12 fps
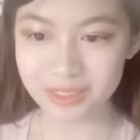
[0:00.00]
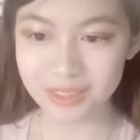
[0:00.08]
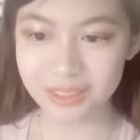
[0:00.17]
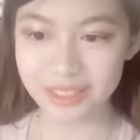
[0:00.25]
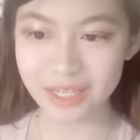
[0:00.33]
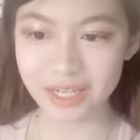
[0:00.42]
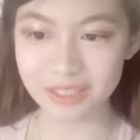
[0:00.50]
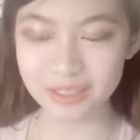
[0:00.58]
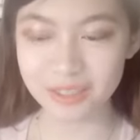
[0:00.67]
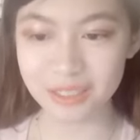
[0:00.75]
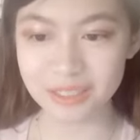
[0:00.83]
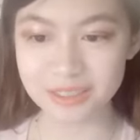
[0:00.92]
They are
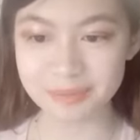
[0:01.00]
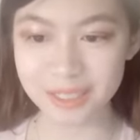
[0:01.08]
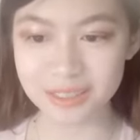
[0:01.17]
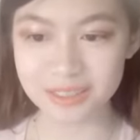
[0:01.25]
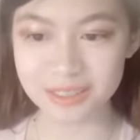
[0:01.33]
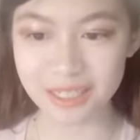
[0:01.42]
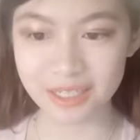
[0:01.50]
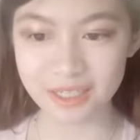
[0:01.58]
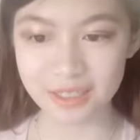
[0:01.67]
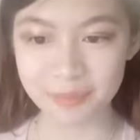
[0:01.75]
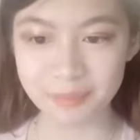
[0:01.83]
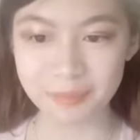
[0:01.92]
the aspects
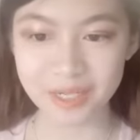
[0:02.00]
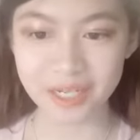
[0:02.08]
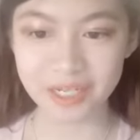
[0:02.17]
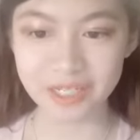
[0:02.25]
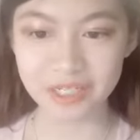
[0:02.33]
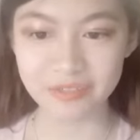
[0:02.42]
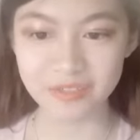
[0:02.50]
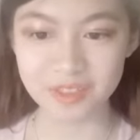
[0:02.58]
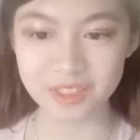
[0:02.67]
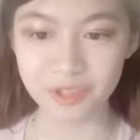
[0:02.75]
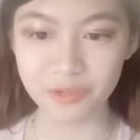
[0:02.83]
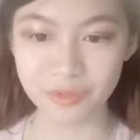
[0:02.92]
that my
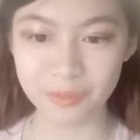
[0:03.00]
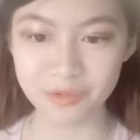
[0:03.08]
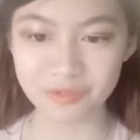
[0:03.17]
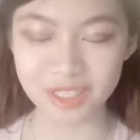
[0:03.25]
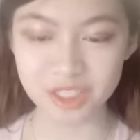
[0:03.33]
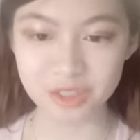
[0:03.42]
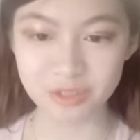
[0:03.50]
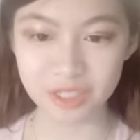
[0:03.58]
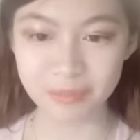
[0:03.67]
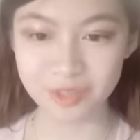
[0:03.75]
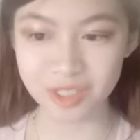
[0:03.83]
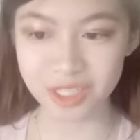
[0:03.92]
interviewee's own professional
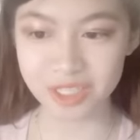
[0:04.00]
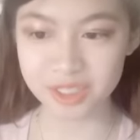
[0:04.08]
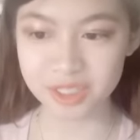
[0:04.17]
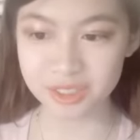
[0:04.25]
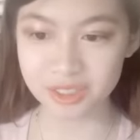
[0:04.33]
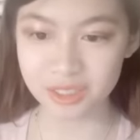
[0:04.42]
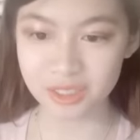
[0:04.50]
communication,